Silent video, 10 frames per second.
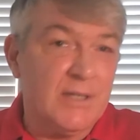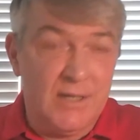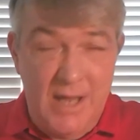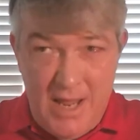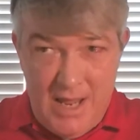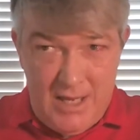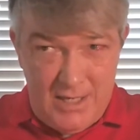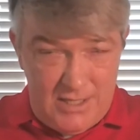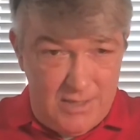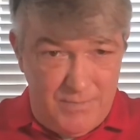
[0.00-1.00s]
It
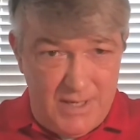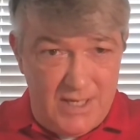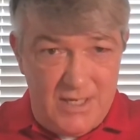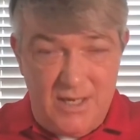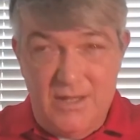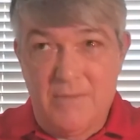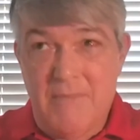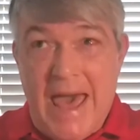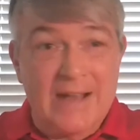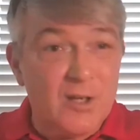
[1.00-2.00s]
just depends on the
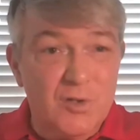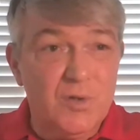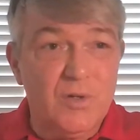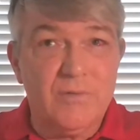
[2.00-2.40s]
magnitude